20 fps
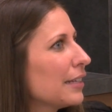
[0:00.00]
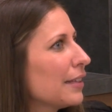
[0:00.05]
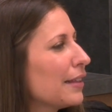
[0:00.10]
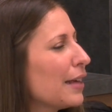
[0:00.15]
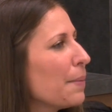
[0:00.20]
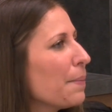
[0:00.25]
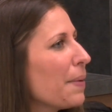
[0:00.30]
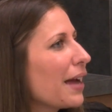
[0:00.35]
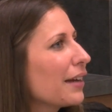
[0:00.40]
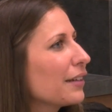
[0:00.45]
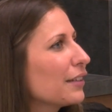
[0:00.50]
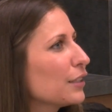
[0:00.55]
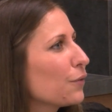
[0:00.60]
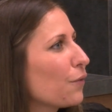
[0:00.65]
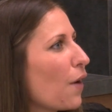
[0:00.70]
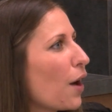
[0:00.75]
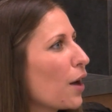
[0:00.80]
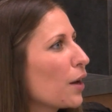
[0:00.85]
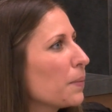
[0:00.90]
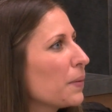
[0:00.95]
the impact is
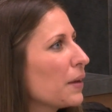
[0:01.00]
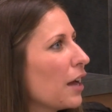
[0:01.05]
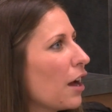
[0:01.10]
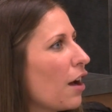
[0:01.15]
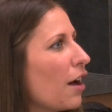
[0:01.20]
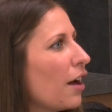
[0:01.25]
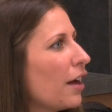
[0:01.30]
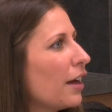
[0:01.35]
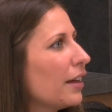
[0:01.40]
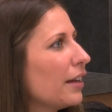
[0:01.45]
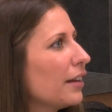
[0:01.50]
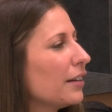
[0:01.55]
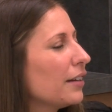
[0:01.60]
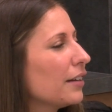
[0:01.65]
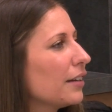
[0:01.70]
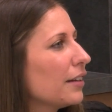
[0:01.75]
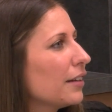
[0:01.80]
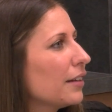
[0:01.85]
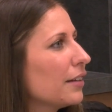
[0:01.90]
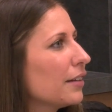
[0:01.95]
far
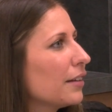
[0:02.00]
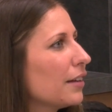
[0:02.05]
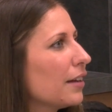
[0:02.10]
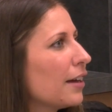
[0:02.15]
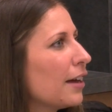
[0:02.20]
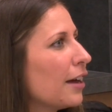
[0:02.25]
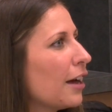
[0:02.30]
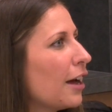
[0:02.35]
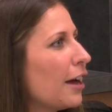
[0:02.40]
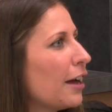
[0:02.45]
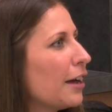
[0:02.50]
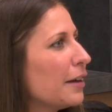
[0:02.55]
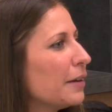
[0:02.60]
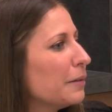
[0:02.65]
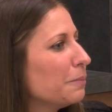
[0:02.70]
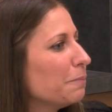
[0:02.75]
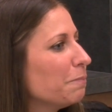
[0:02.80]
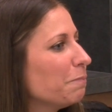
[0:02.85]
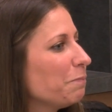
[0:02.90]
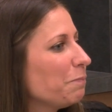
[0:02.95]
beyond
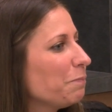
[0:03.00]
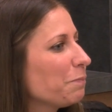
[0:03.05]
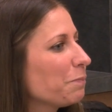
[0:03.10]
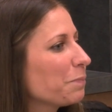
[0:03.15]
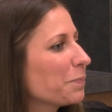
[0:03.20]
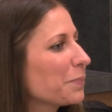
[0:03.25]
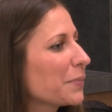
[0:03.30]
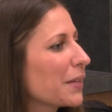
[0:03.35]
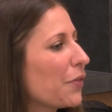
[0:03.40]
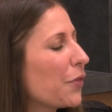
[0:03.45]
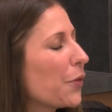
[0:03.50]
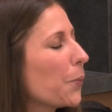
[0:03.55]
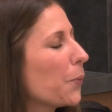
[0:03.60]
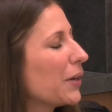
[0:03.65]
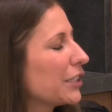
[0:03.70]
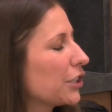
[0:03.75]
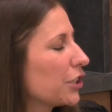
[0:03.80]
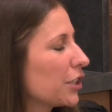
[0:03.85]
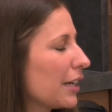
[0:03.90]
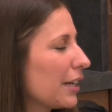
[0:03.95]
the
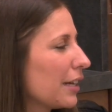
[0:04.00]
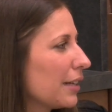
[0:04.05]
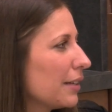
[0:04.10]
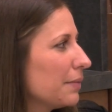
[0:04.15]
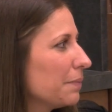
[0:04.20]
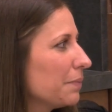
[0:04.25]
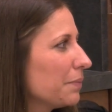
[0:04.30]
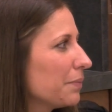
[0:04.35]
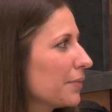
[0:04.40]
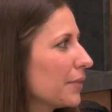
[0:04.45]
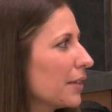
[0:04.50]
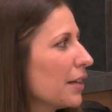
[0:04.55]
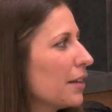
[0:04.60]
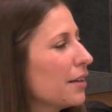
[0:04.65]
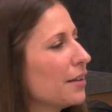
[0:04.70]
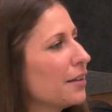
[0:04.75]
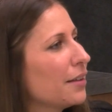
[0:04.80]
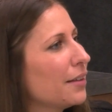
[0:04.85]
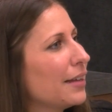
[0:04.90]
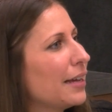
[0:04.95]
Wish kid,
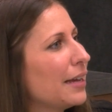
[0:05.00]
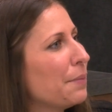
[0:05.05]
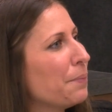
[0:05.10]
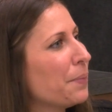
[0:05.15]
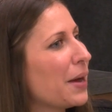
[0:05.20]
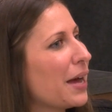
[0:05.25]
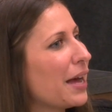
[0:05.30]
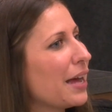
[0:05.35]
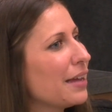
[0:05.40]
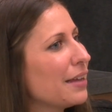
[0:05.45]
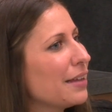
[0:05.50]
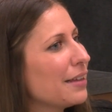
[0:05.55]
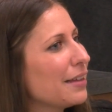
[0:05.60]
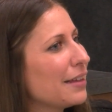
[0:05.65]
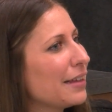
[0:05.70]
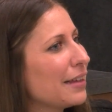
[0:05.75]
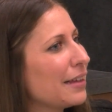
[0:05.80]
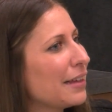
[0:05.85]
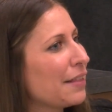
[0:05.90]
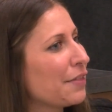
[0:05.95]
but
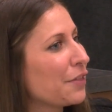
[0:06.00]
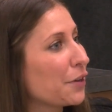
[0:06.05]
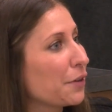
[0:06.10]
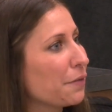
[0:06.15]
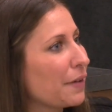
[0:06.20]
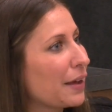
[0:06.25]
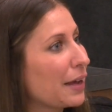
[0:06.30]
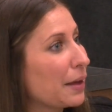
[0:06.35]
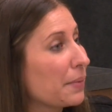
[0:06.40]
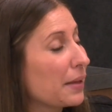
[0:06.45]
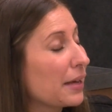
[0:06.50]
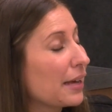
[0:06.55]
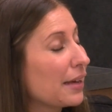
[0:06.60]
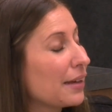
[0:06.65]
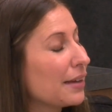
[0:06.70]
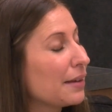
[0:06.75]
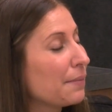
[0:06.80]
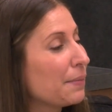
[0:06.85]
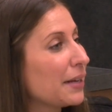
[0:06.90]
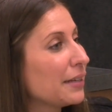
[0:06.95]
in their
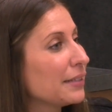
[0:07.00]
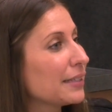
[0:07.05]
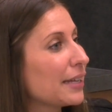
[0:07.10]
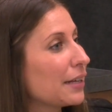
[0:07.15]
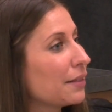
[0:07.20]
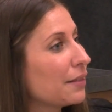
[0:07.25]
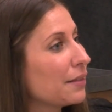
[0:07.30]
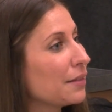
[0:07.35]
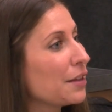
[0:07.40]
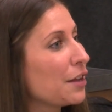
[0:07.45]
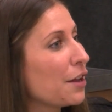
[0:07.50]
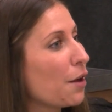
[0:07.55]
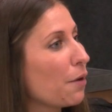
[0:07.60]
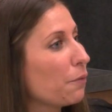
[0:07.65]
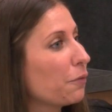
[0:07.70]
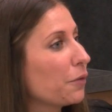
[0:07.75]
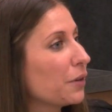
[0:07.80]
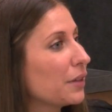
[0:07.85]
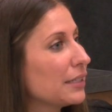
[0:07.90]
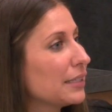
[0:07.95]
family. But it's like,
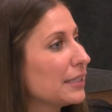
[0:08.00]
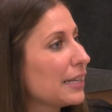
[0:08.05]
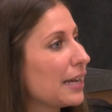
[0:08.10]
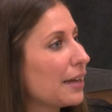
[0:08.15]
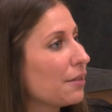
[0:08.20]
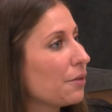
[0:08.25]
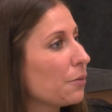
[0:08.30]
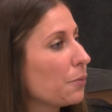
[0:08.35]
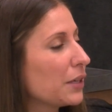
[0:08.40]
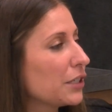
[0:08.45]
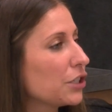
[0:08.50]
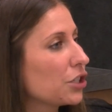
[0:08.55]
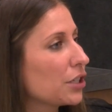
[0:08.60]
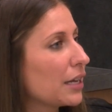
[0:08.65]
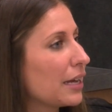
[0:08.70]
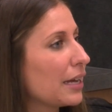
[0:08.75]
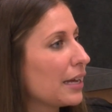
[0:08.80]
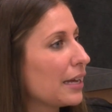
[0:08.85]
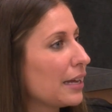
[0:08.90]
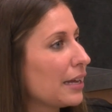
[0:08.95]
for this day, the Wish
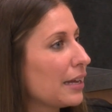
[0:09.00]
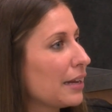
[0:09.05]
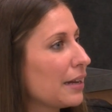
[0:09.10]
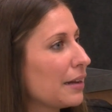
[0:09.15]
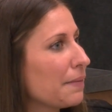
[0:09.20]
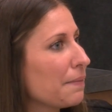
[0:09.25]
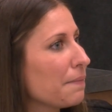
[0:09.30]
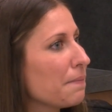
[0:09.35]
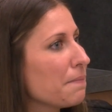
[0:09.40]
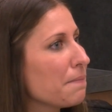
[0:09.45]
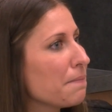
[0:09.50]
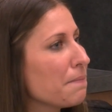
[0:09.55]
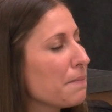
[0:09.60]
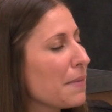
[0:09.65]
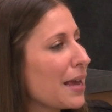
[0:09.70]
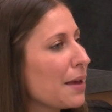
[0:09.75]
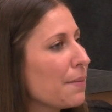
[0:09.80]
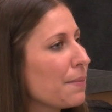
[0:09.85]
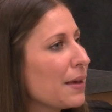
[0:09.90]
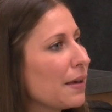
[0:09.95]
kid,
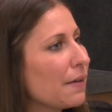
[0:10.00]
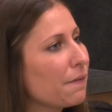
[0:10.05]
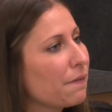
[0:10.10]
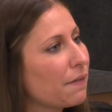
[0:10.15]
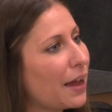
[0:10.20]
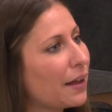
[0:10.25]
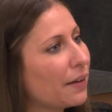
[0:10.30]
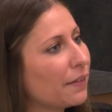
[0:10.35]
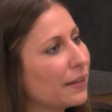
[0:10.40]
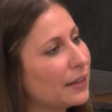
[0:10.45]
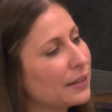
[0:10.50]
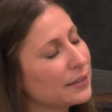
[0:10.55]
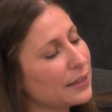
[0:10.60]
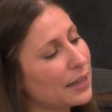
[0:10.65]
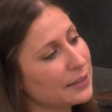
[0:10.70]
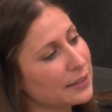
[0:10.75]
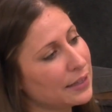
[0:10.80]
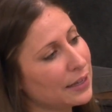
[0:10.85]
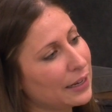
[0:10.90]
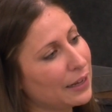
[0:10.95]
maybe finally
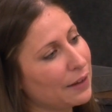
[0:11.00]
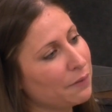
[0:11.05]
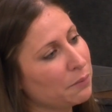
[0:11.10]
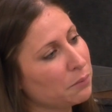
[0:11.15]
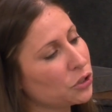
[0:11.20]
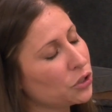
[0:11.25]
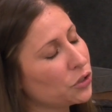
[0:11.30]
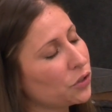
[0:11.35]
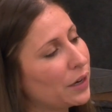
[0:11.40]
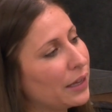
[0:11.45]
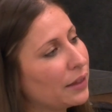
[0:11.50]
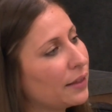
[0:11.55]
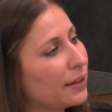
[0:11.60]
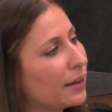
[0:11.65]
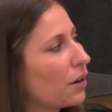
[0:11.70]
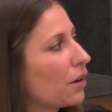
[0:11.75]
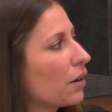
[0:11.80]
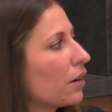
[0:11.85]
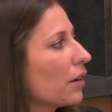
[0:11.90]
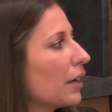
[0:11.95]
that's going to give them strength
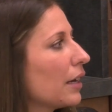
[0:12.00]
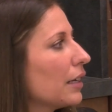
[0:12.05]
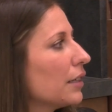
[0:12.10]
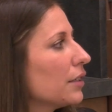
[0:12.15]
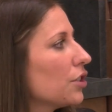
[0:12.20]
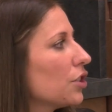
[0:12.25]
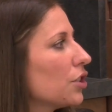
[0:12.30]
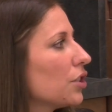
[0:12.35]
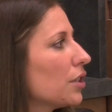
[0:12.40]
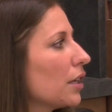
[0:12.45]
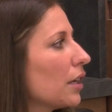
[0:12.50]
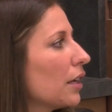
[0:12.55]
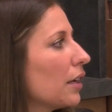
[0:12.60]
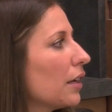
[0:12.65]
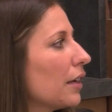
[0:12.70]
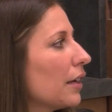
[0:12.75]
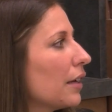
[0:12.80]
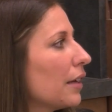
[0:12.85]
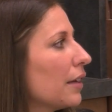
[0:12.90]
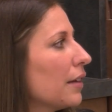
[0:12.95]
and courage
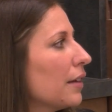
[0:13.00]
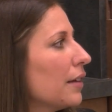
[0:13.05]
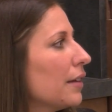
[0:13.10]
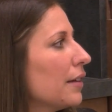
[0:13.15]
to